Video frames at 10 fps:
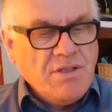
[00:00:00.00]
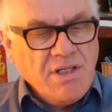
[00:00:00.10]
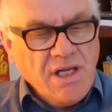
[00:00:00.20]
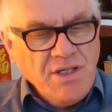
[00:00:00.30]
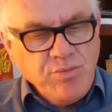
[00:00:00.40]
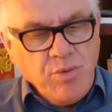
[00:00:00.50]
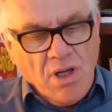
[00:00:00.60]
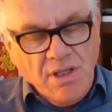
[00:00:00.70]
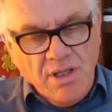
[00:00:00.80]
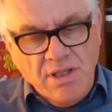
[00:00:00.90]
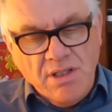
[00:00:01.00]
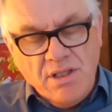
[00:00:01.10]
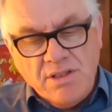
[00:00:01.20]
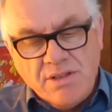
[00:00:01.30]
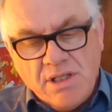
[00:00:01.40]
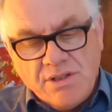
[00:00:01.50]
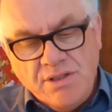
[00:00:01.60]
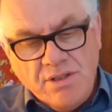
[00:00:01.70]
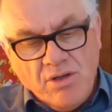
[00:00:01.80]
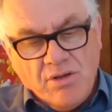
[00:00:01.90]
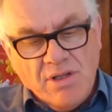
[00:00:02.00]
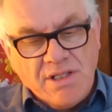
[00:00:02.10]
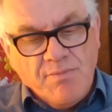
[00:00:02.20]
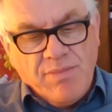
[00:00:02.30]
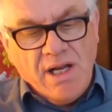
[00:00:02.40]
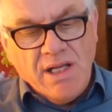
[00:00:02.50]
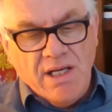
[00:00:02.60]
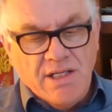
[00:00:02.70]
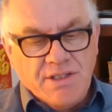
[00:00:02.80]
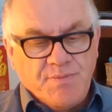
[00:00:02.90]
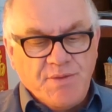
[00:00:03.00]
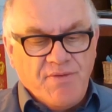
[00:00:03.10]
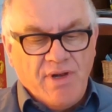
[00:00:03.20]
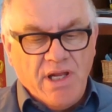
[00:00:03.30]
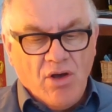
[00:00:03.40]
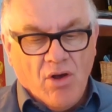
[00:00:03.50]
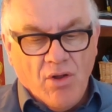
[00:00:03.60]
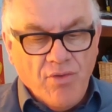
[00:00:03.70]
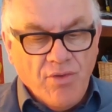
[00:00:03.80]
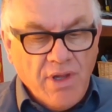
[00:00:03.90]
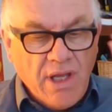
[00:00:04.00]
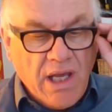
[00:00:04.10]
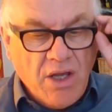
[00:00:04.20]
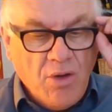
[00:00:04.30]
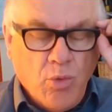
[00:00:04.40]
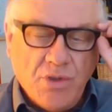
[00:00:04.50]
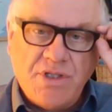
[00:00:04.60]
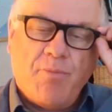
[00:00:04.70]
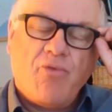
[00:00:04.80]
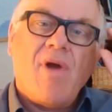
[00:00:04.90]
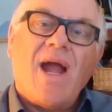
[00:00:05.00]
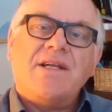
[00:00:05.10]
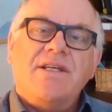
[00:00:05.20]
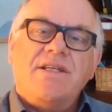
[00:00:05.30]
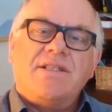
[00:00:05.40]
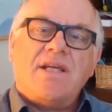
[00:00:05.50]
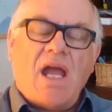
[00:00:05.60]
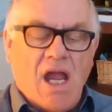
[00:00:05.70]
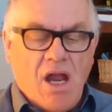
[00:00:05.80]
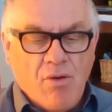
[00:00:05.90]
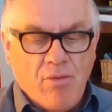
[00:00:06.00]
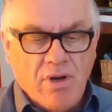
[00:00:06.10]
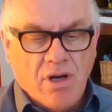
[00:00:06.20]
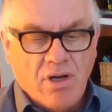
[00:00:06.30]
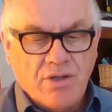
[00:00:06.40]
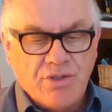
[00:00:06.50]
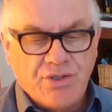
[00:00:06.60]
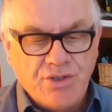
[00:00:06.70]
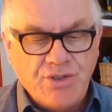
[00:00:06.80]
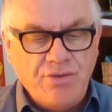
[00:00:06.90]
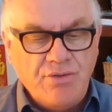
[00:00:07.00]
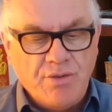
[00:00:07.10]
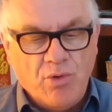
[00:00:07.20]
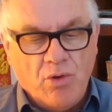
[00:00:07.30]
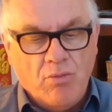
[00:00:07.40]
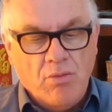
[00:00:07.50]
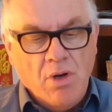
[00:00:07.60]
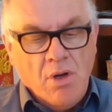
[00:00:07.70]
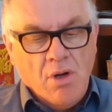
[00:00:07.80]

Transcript: Today's one section on lesson planning is specifically on was the practice area suitable?